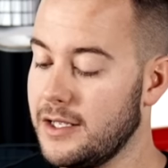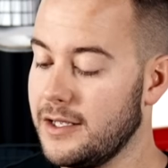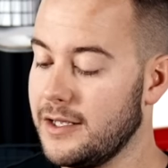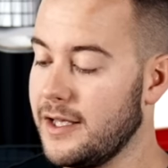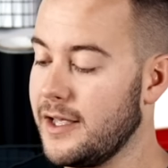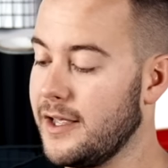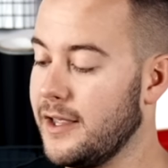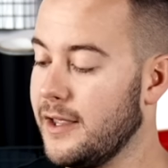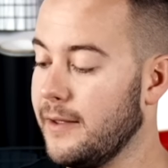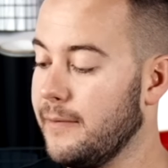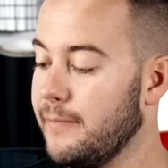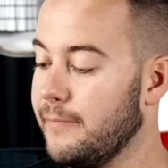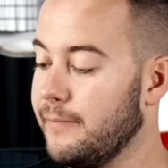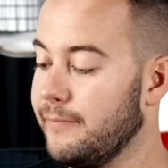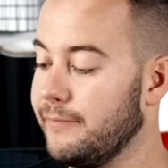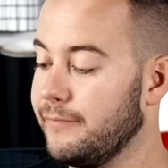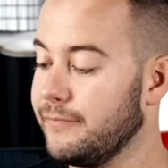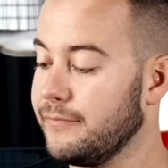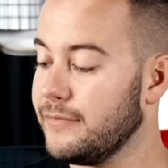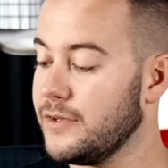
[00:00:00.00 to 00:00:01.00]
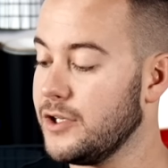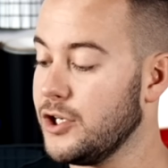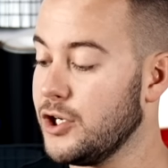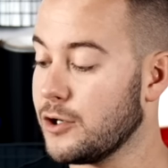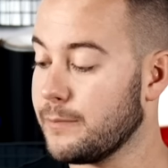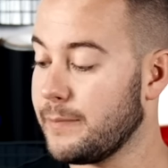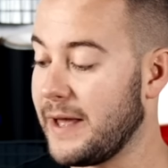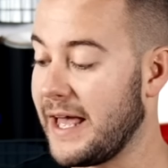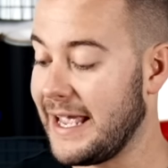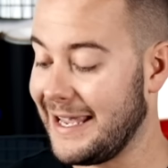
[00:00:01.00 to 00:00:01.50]
Um, you're
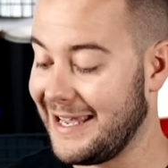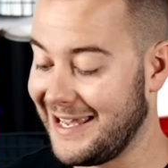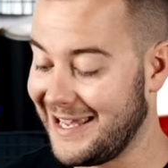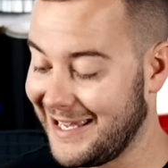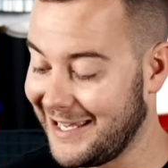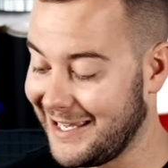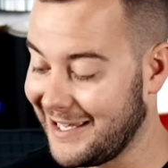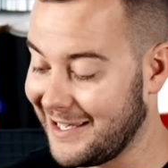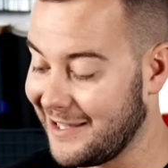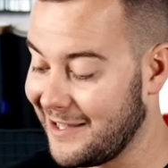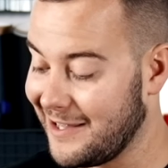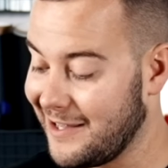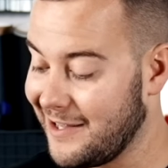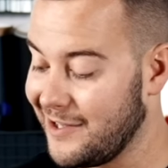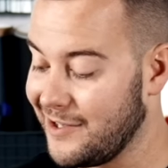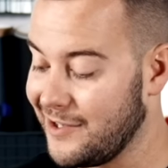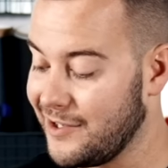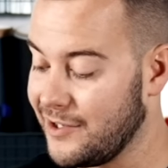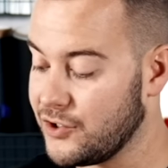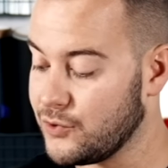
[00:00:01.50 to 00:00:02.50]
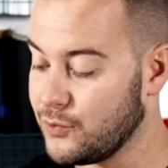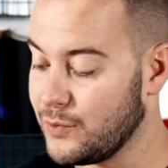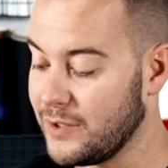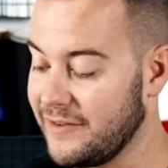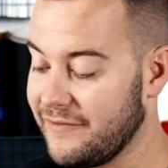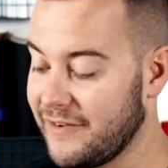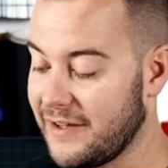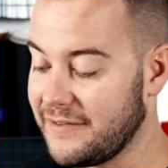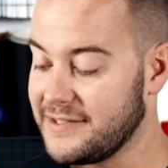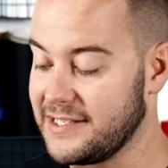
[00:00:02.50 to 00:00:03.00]
paying
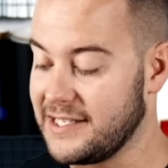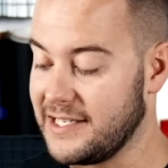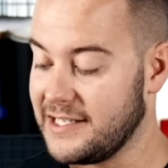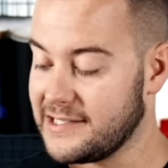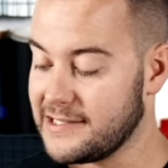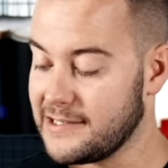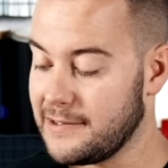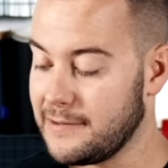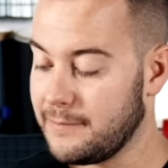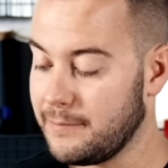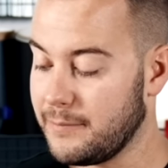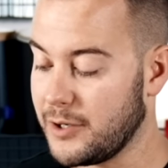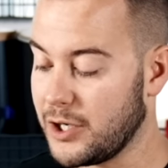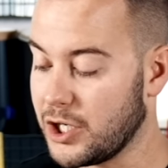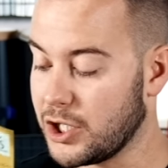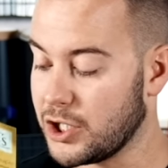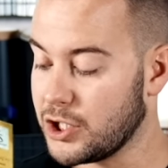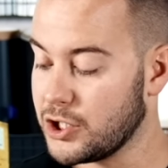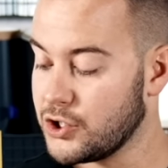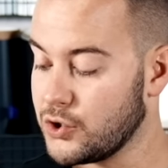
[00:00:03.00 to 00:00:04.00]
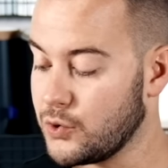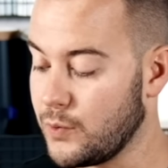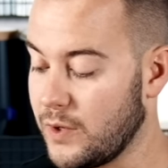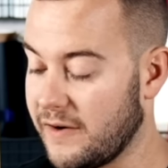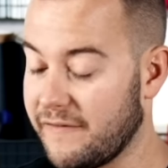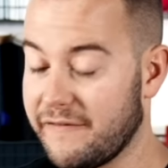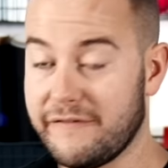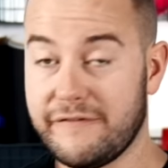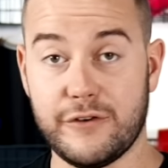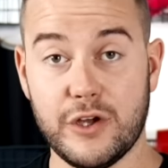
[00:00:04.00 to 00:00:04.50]
25 cents per square
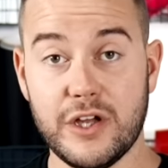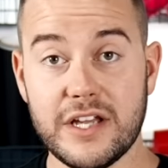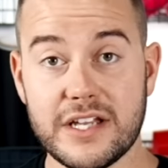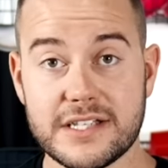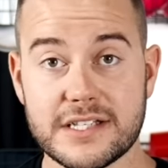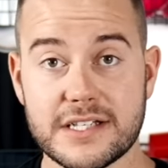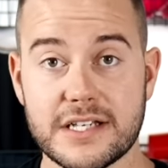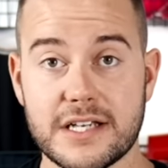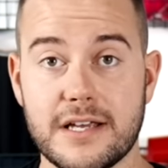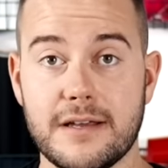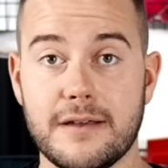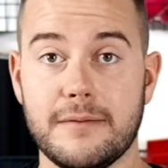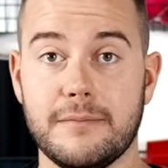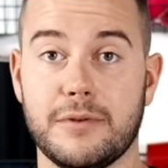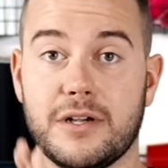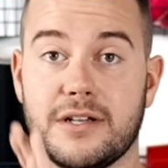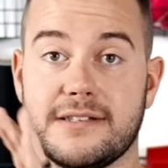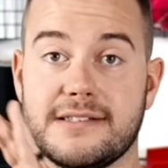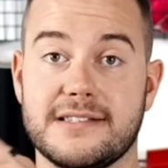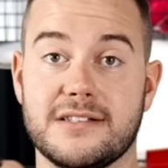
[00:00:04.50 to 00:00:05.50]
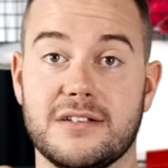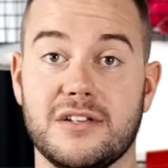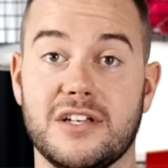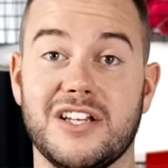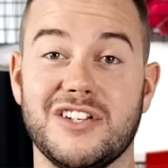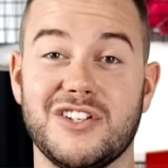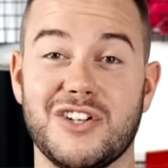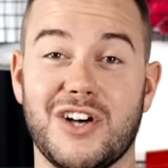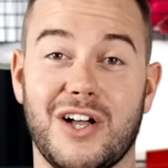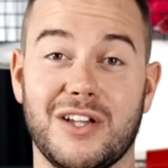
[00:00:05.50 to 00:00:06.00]
foot because it's only a
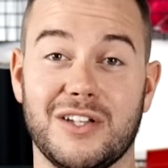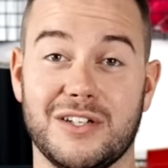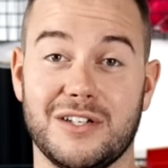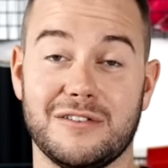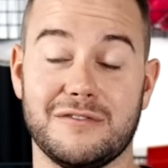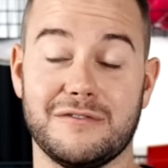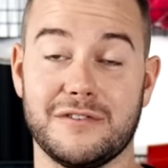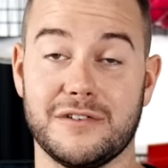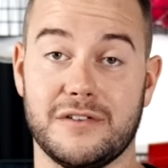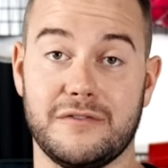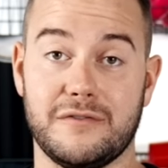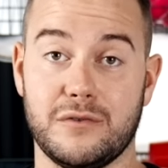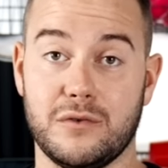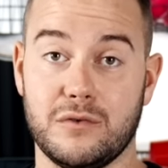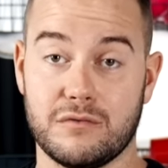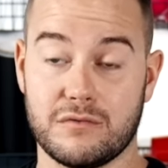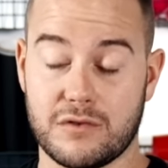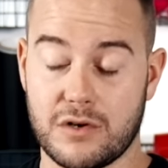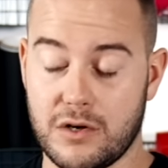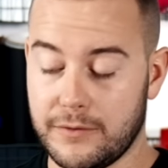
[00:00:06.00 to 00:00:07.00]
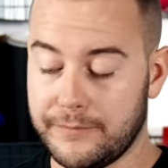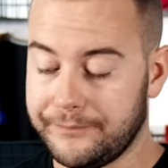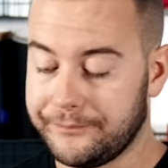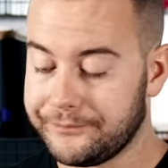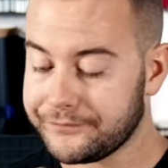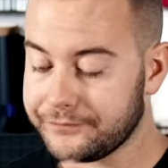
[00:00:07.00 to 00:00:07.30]
dollar for the full roll.